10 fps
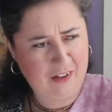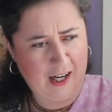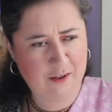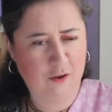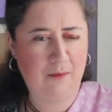
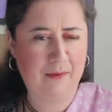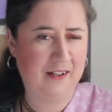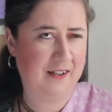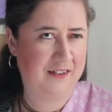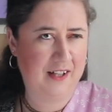I grew up in
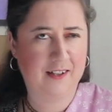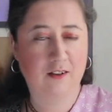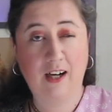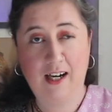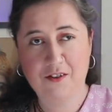a
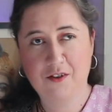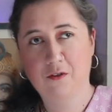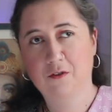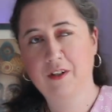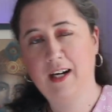secular
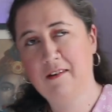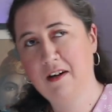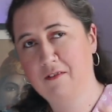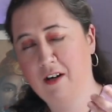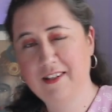household,
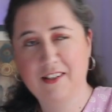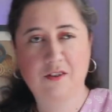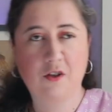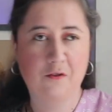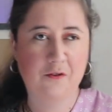however, I
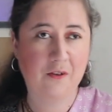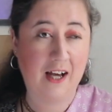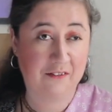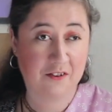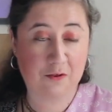did go to
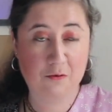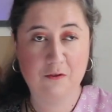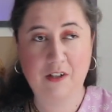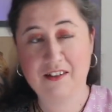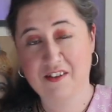Catholic
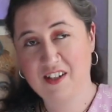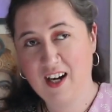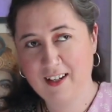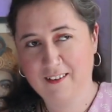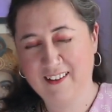school as a
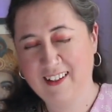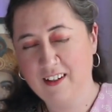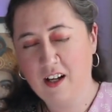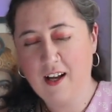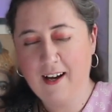child, and
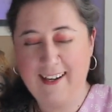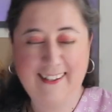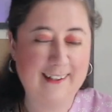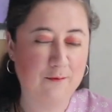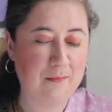I
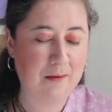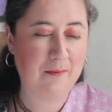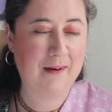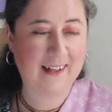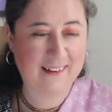can remember
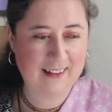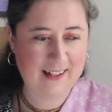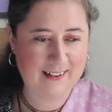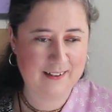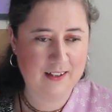back
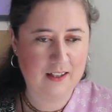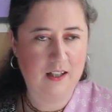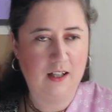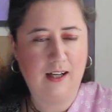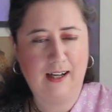then
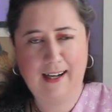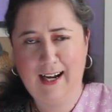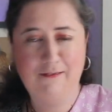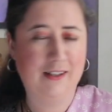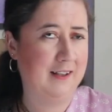
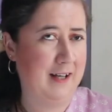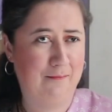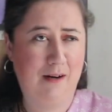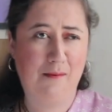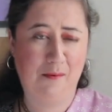having a lot of
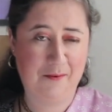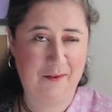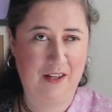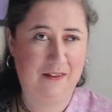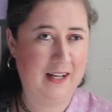problems
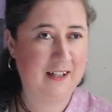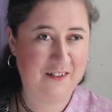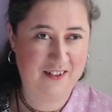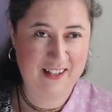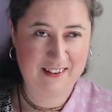with the
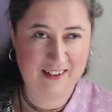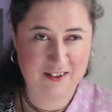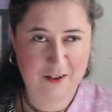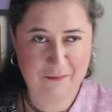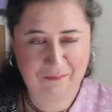theology that they
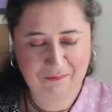taught.